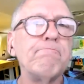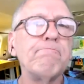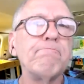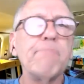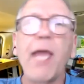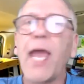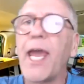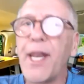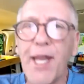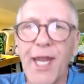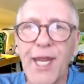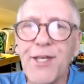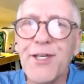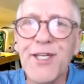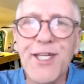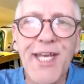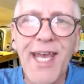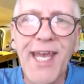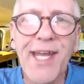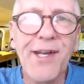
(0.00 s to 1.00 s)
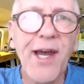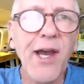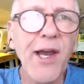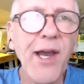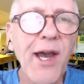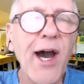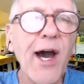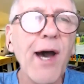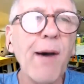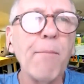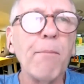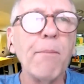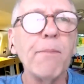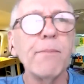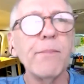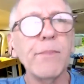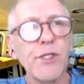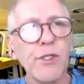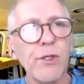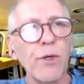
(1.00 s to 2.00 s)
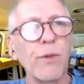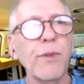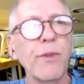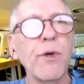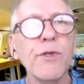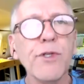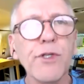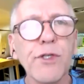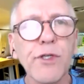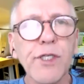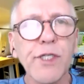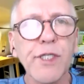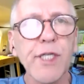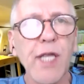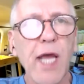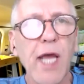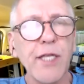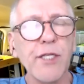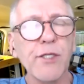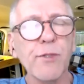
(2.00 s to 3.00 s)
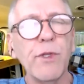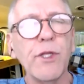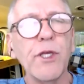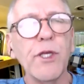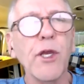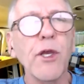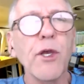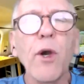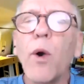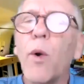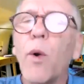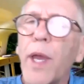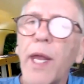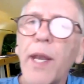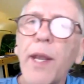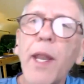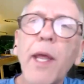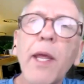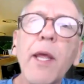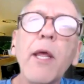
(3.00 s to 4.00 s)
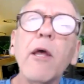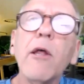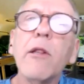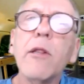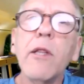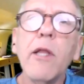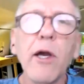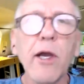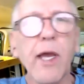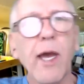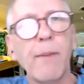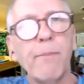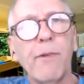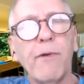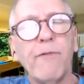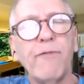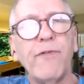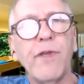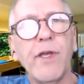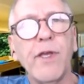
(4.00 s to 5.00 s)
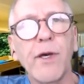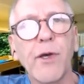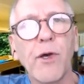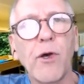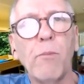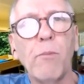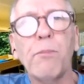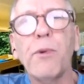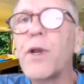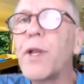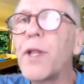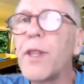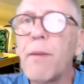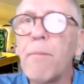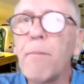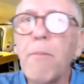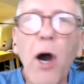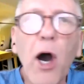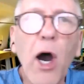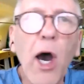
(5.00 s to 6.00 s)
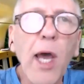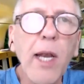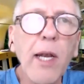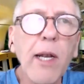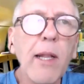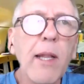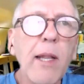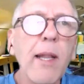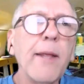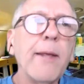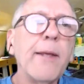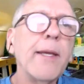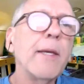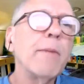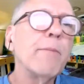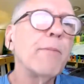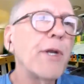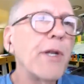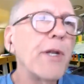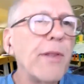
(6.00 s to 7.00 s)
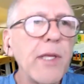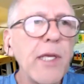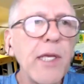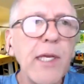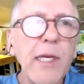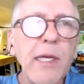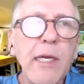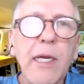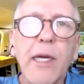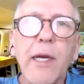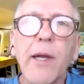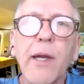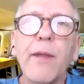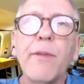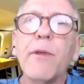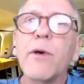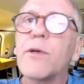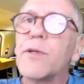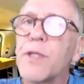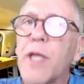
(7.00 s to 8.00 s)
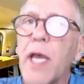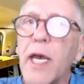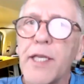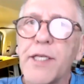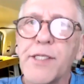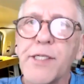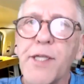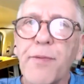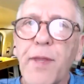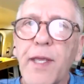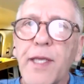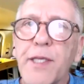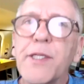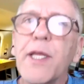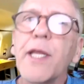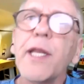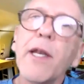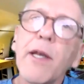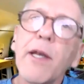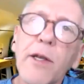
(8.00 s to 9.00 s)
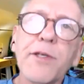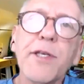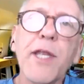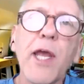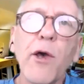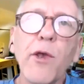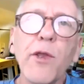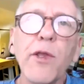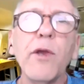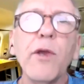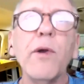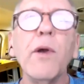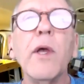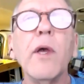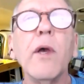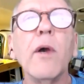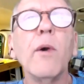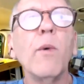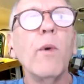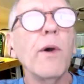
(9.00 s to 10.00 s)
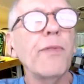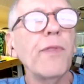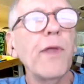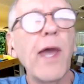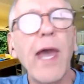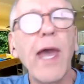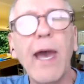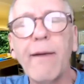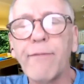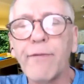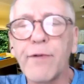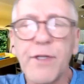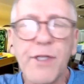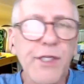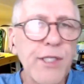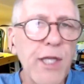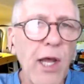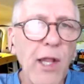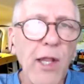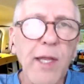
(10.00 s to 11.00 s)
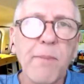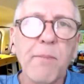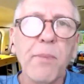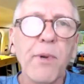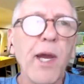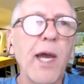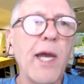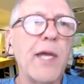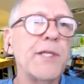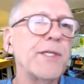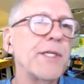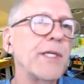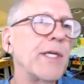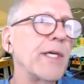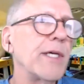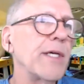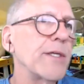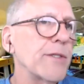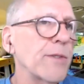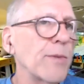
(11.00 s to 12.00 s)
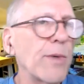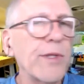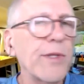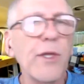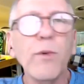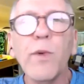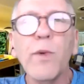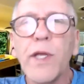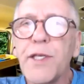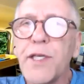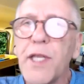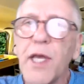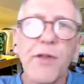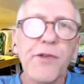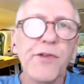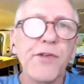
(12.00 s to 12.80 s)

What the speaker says: NADA.com. So those are sites where you could go in, look up a vehicle, put in the model, put in the year, and those kinds of things, and it'll tell you what the average selling price is, what the retail